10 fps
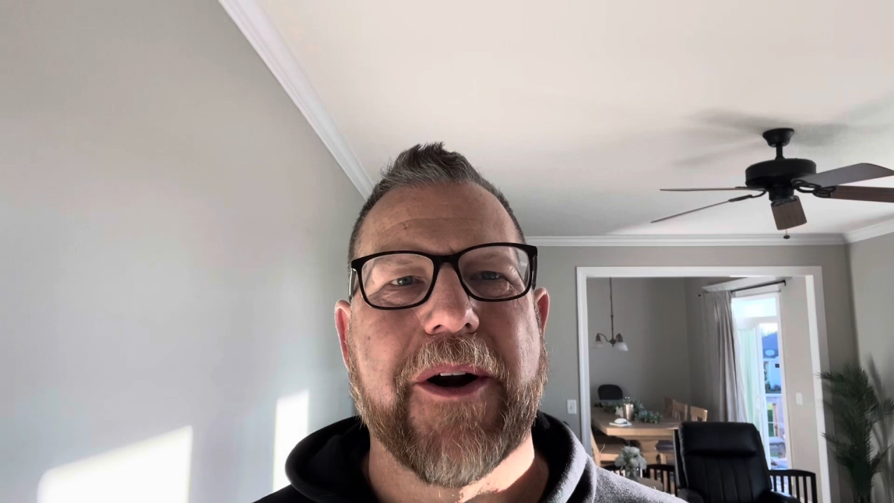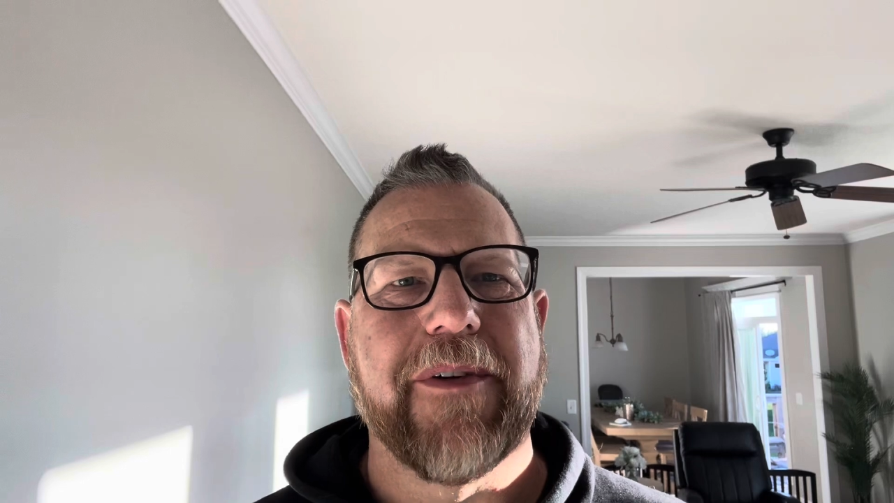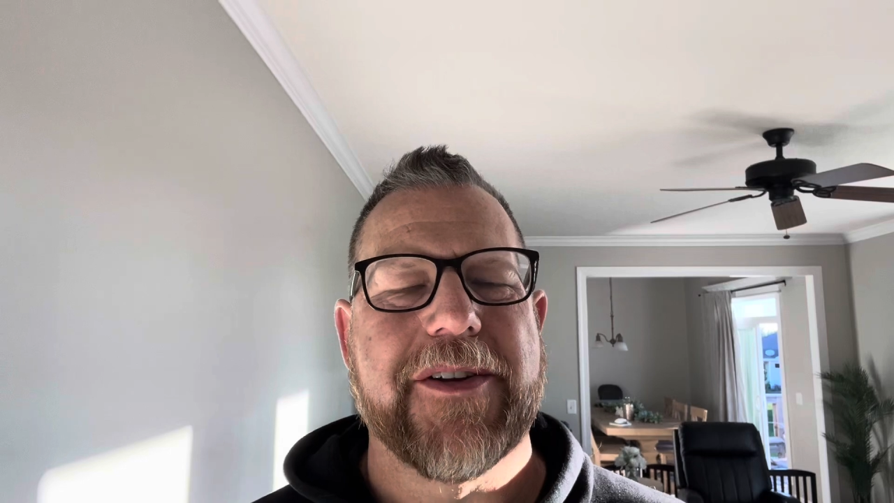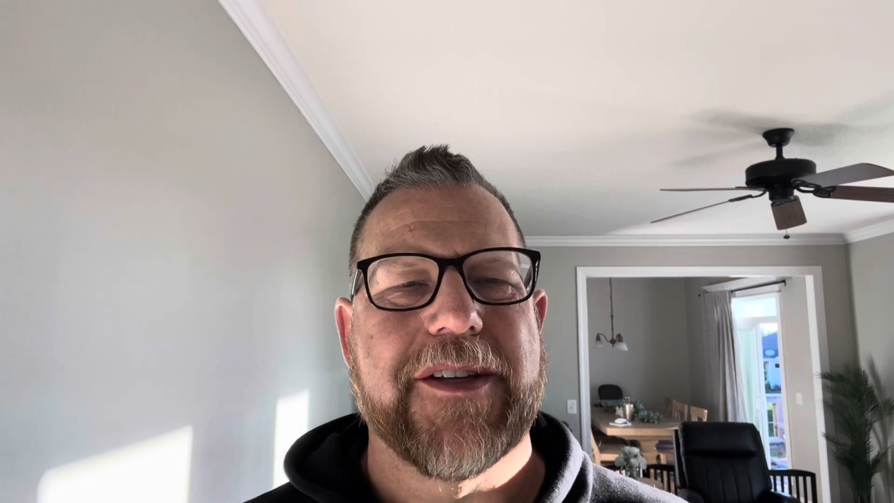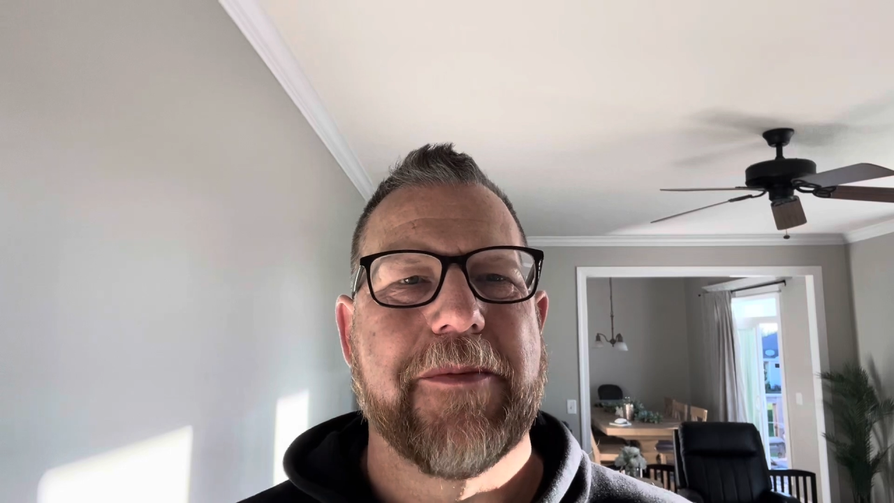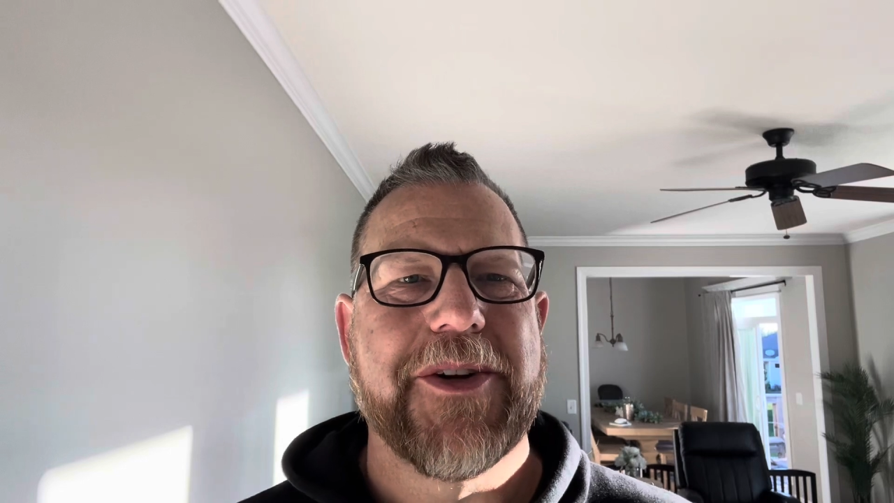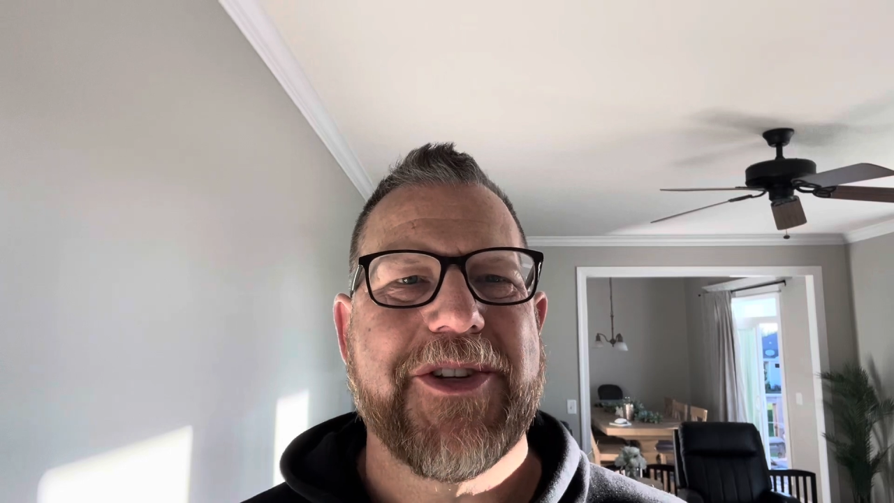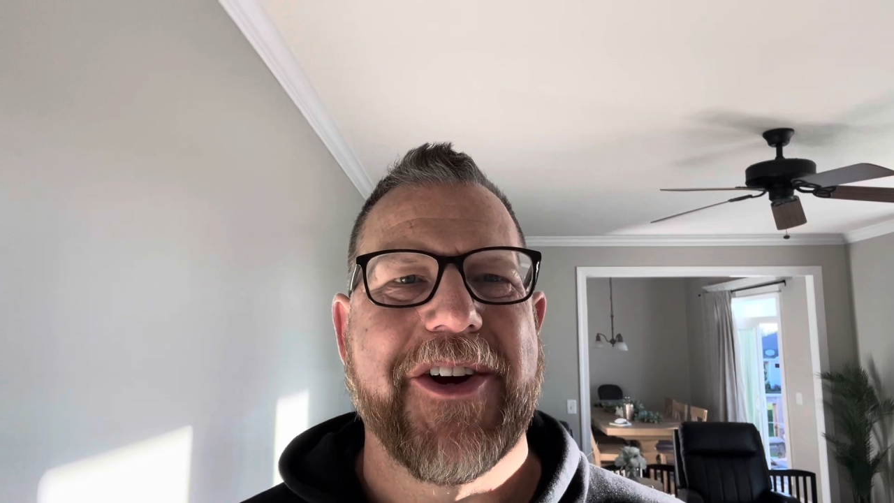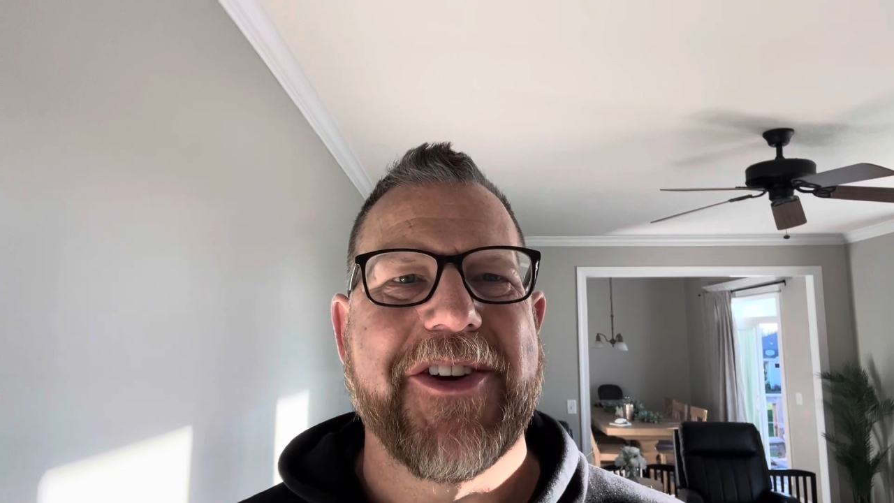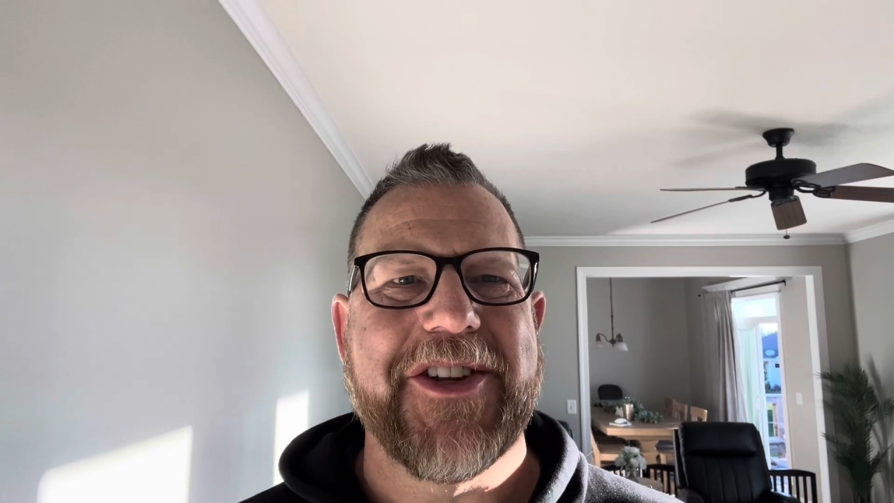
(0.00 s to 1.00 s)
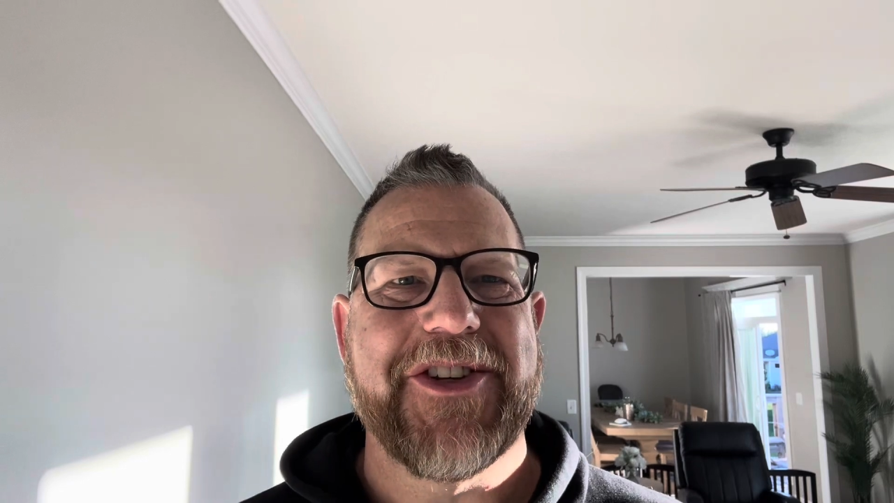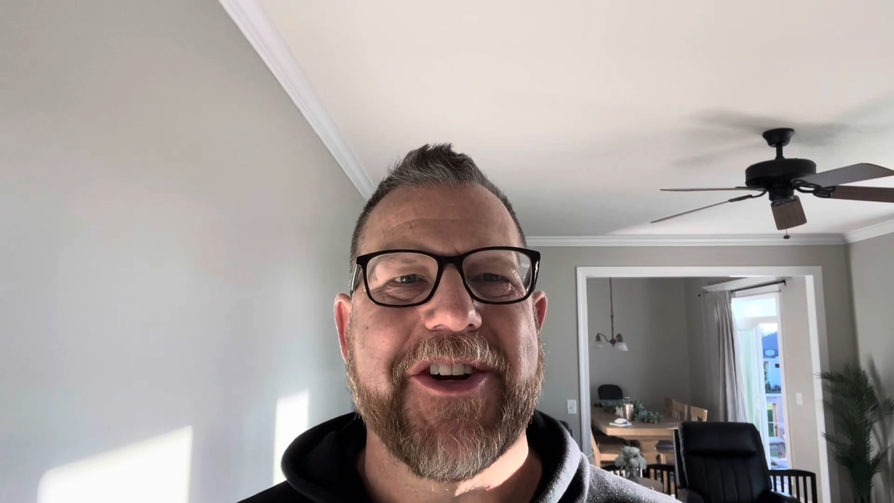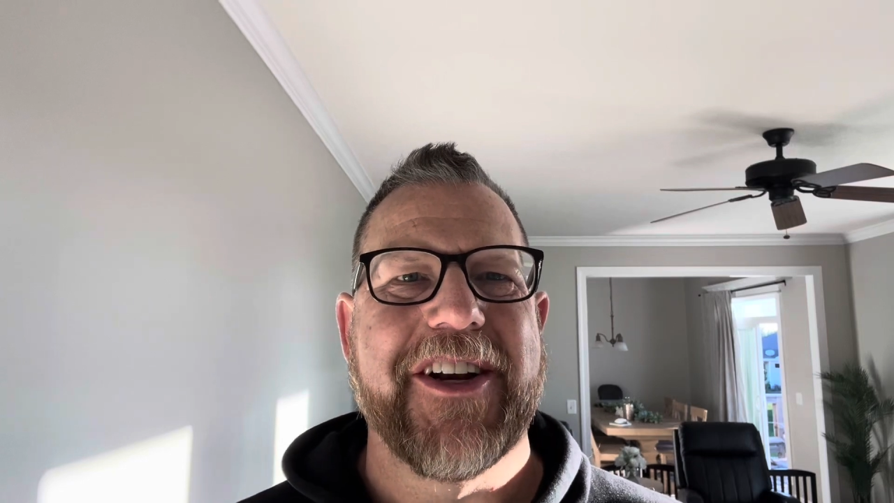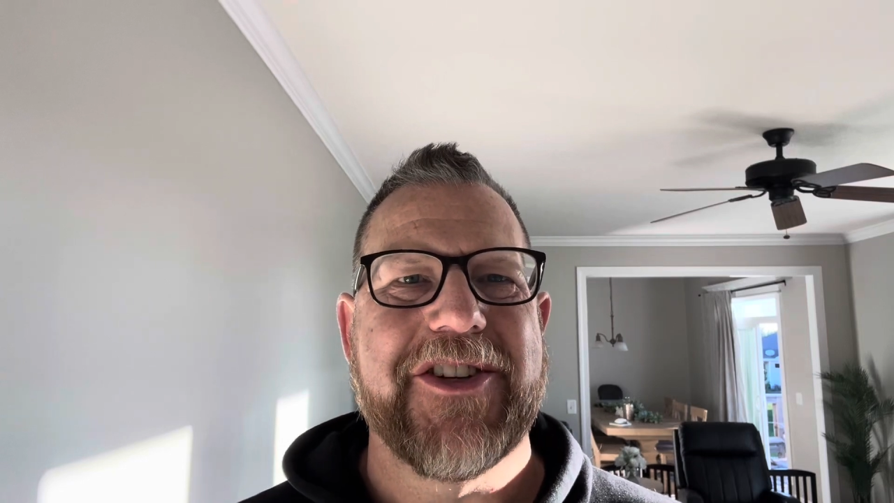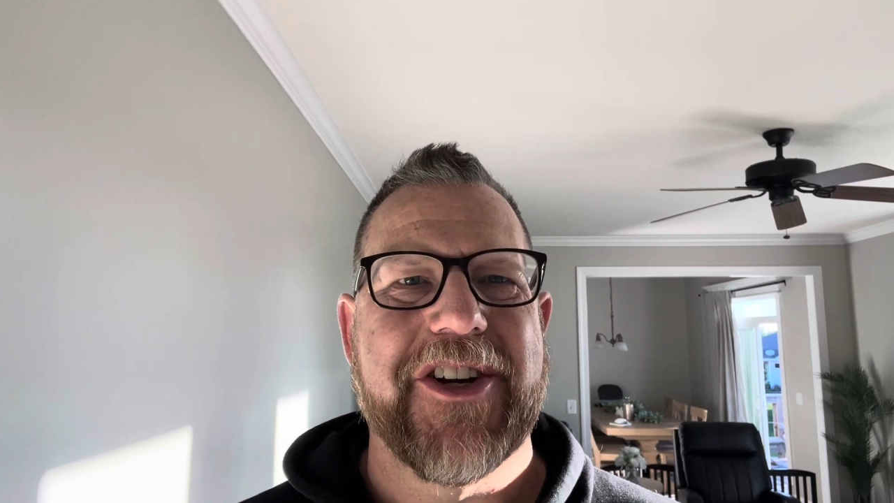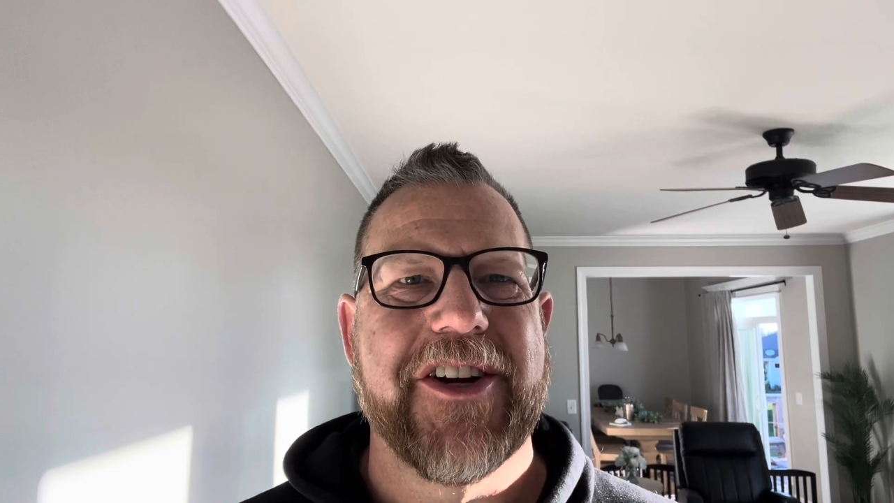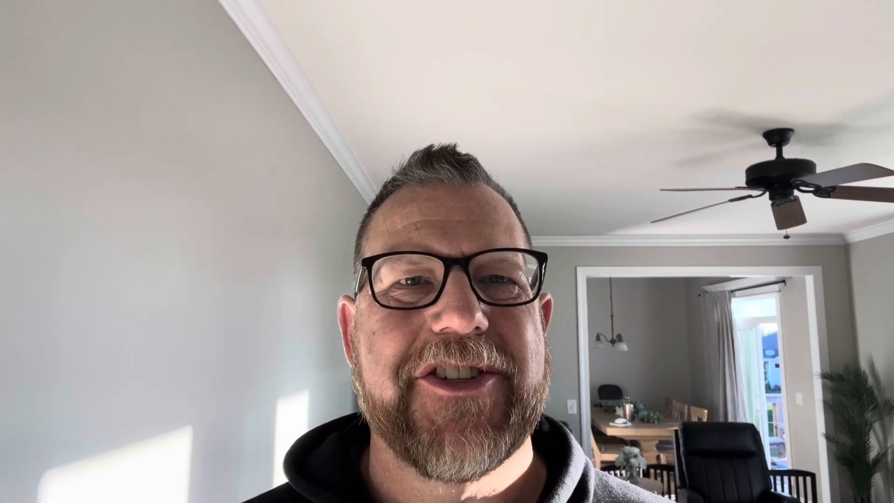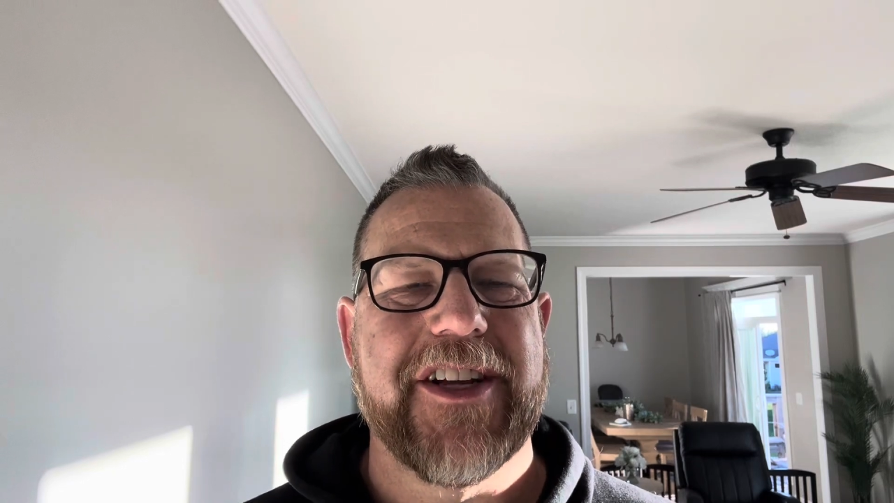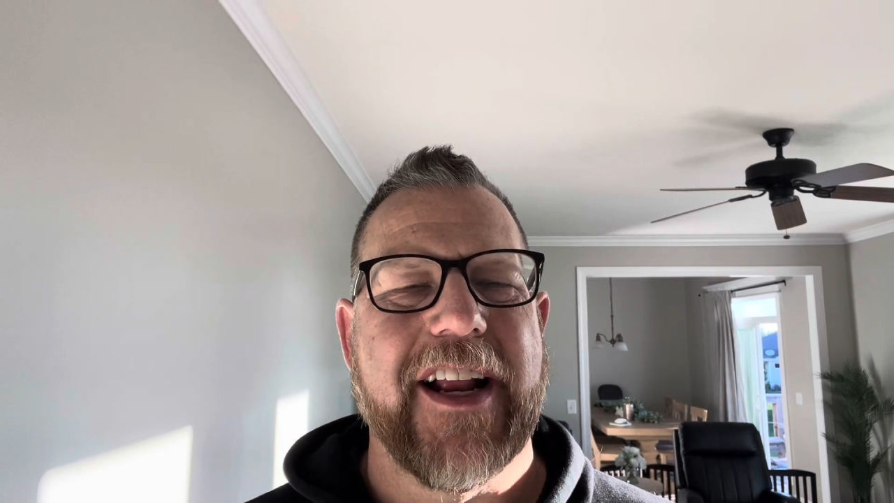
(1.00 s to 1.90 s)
of our summer series at Journey Church.